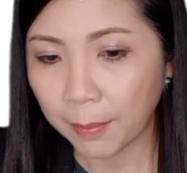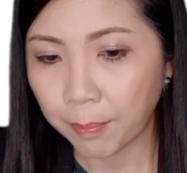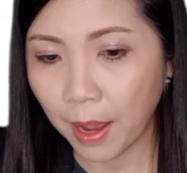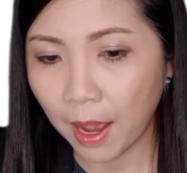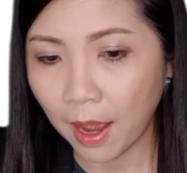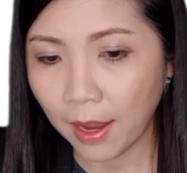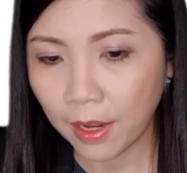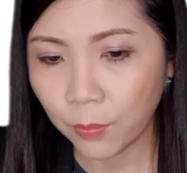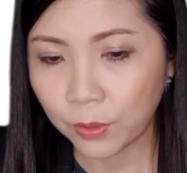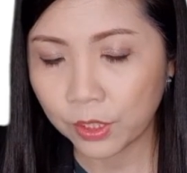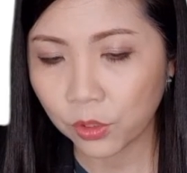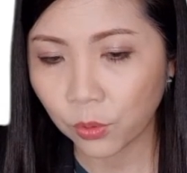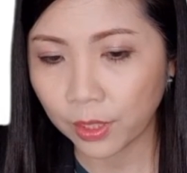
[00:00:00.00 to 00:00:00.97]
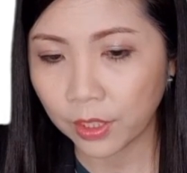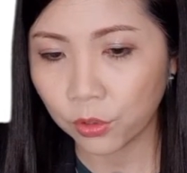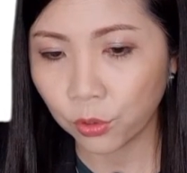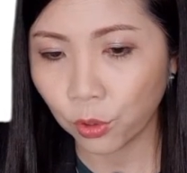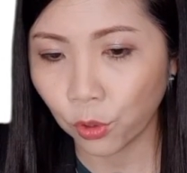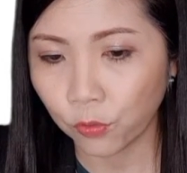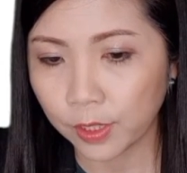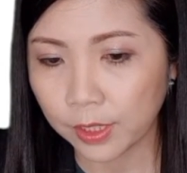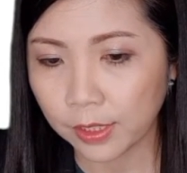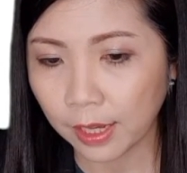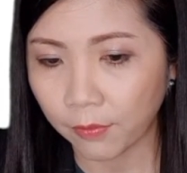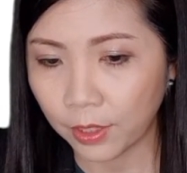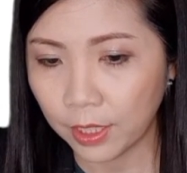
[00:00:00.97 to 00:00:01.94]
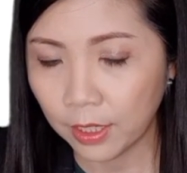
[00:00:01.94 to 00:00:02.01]
pi, which is 22 over
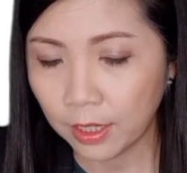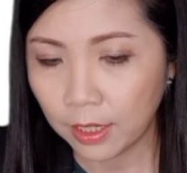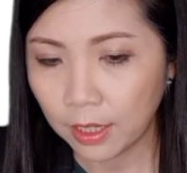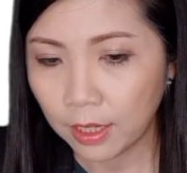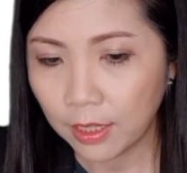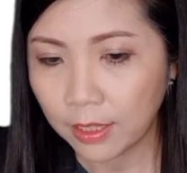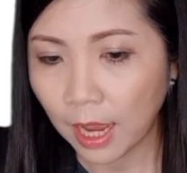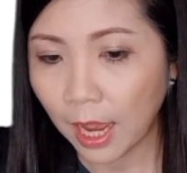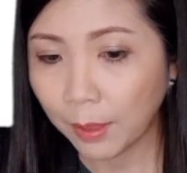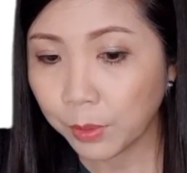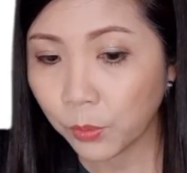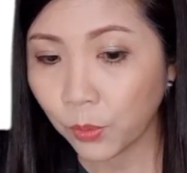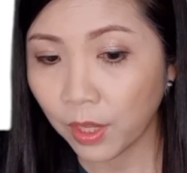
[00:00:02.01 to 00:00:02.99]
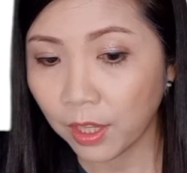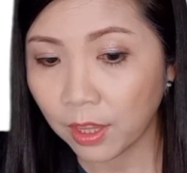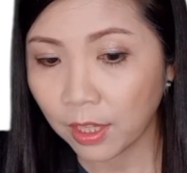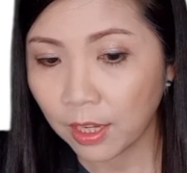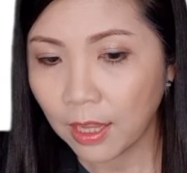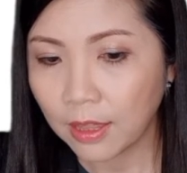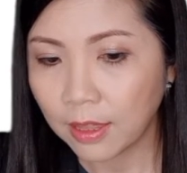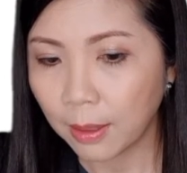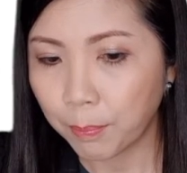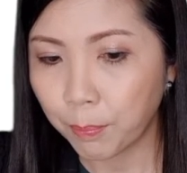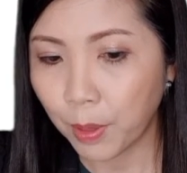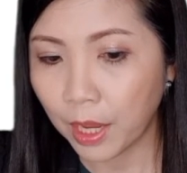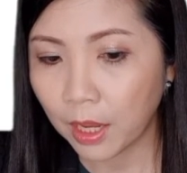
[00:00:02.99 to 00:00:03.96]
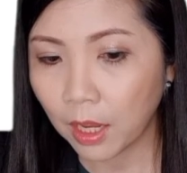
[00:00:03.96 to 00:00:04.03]
7, times with the
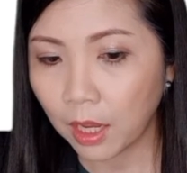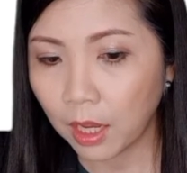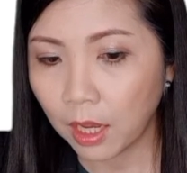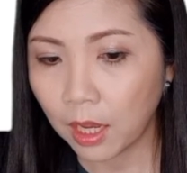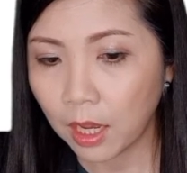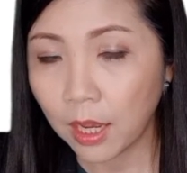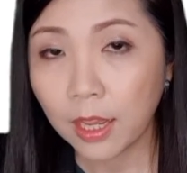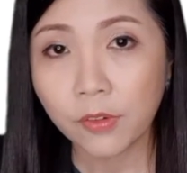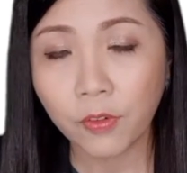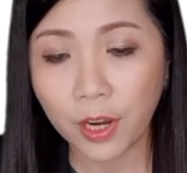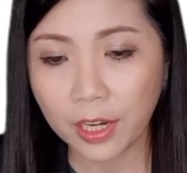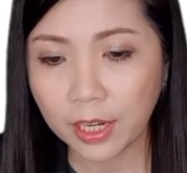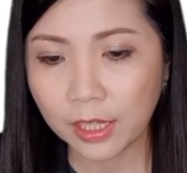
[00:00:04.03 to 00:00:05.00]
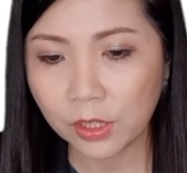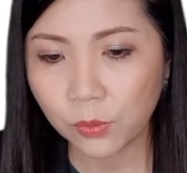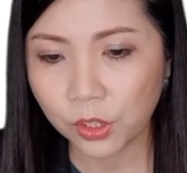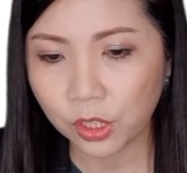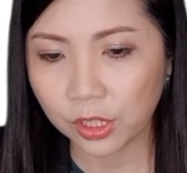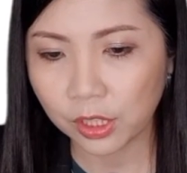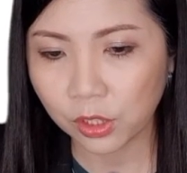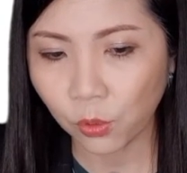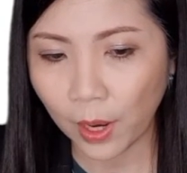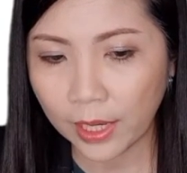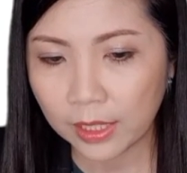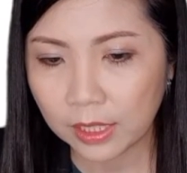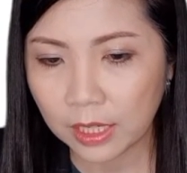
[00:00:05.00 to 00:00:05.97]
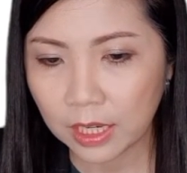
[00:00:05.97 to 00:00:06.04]
bigger radius, which is
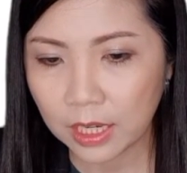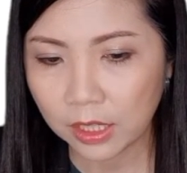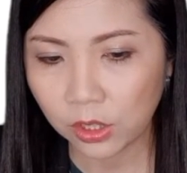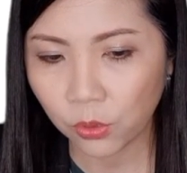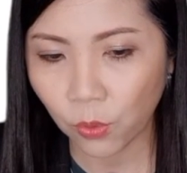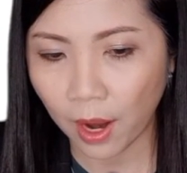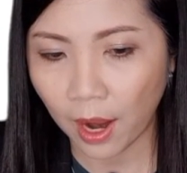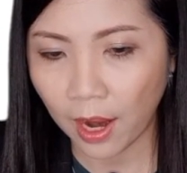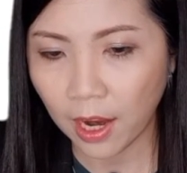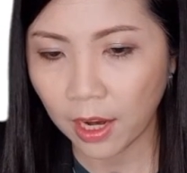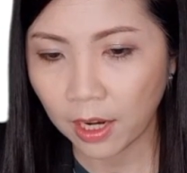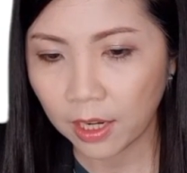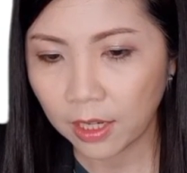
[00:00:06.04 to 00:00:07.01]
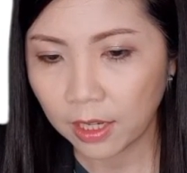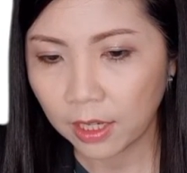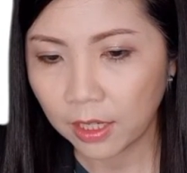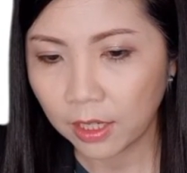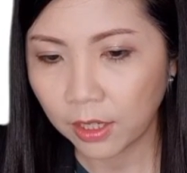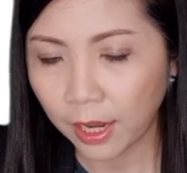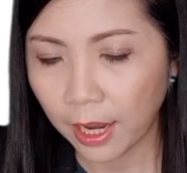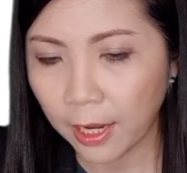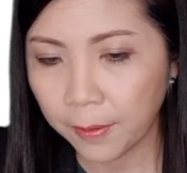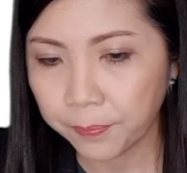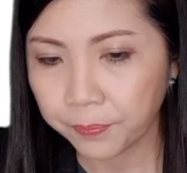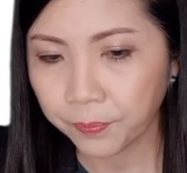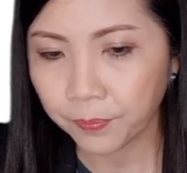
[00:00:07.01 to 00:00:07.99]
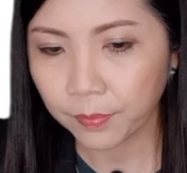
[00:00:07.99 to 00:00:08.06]
20 square. Okay,
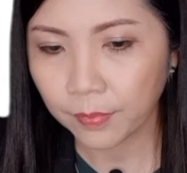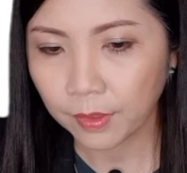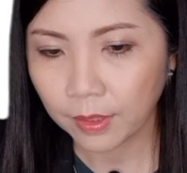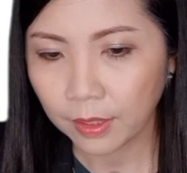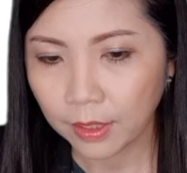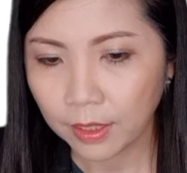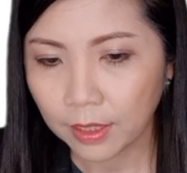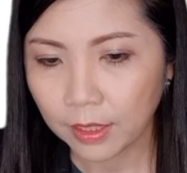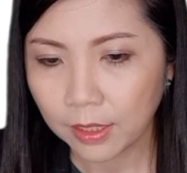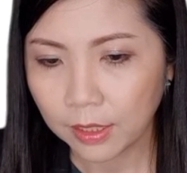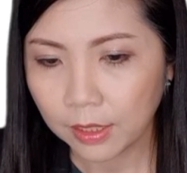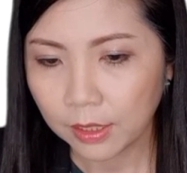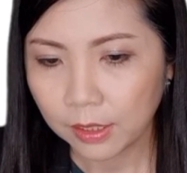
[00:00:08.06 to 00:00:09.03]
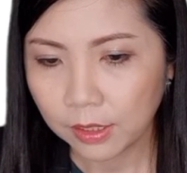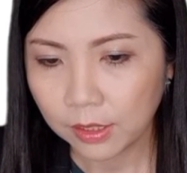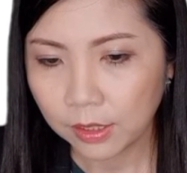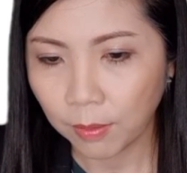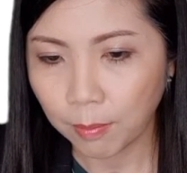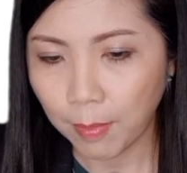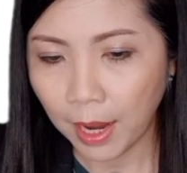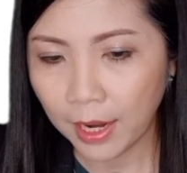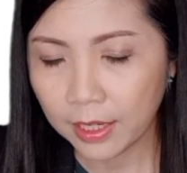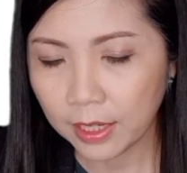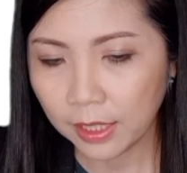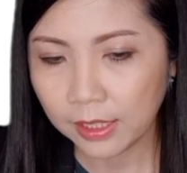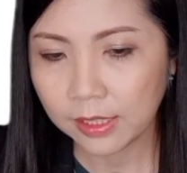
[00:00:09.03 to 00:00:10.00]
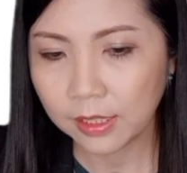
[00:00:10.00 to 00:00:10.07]
so
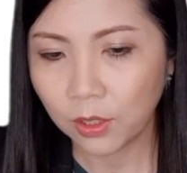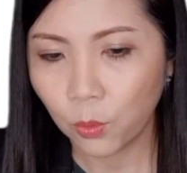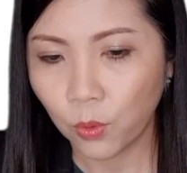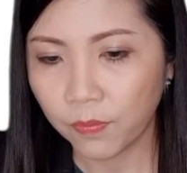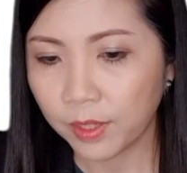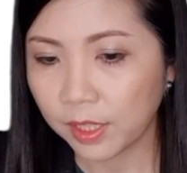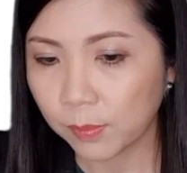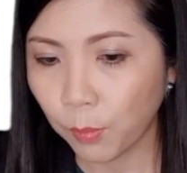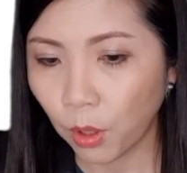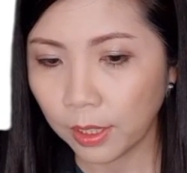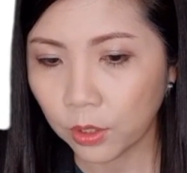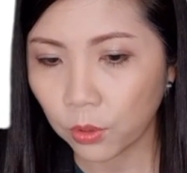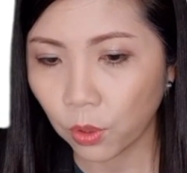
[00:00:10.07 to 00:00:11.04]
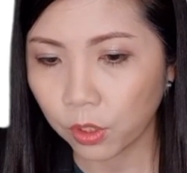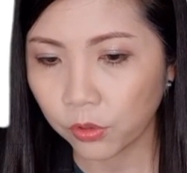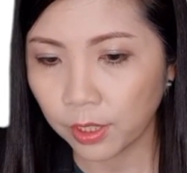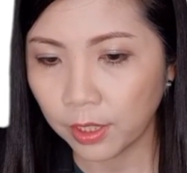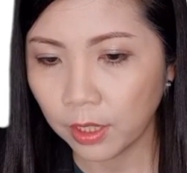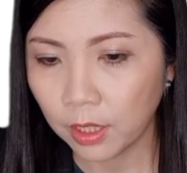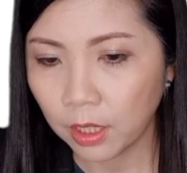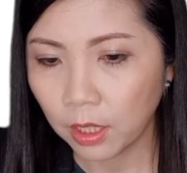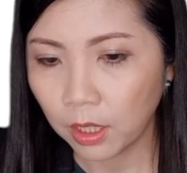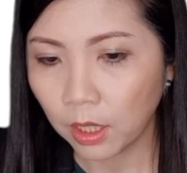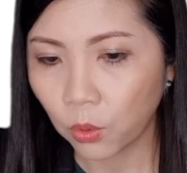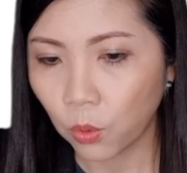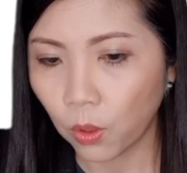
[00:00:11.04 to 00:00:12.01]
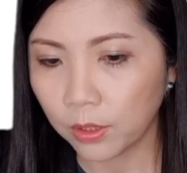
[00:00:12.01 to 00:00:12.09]
minus with the smaller quadrant,
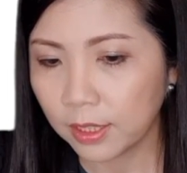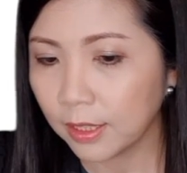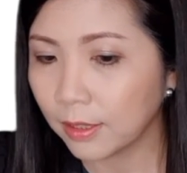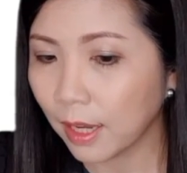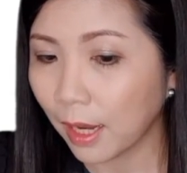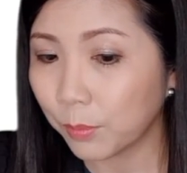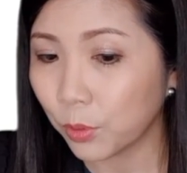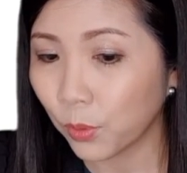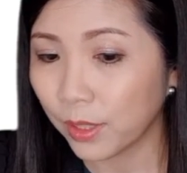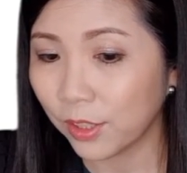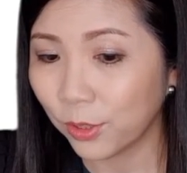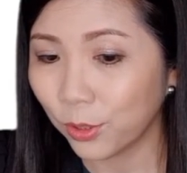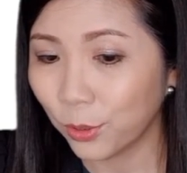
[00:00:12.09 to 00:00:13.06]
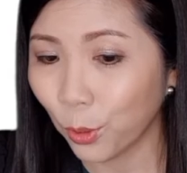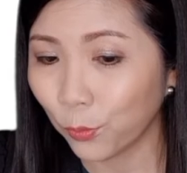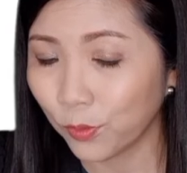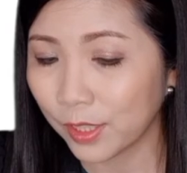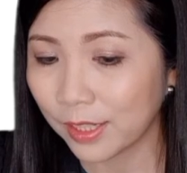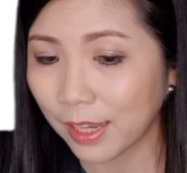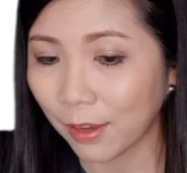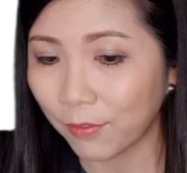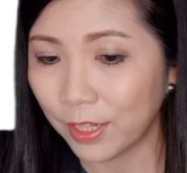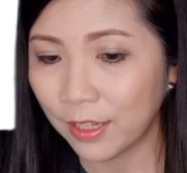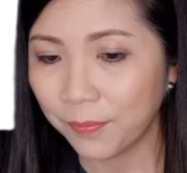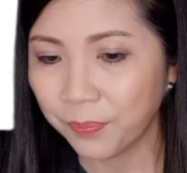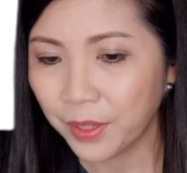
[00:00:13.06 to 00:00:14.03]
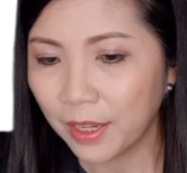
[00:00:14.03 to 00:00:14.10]
1/4 times 22 over
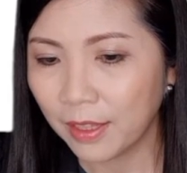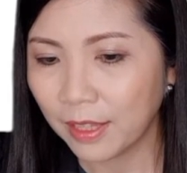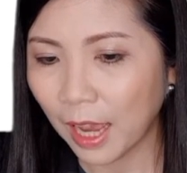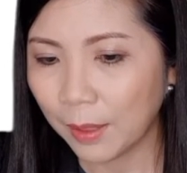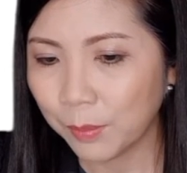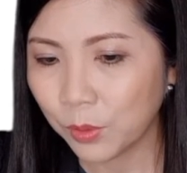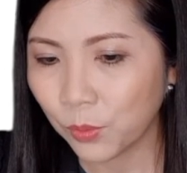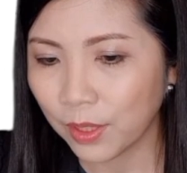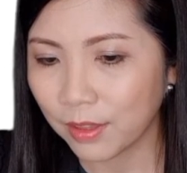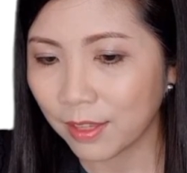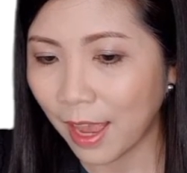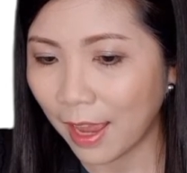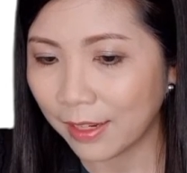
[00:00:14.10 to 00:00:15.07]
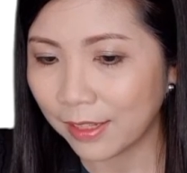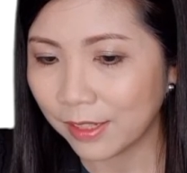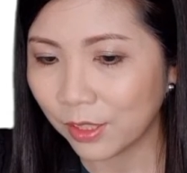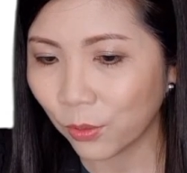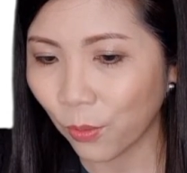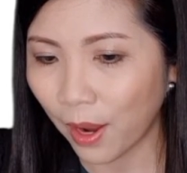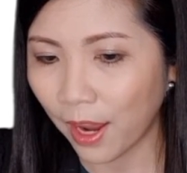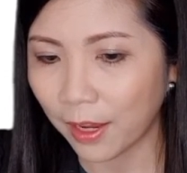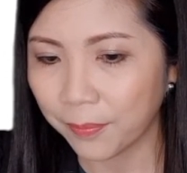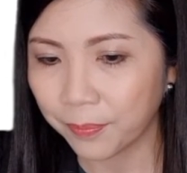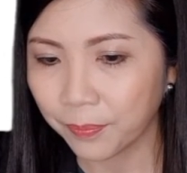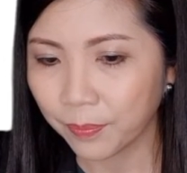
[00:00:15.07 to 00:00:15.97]
7 times with 10 square.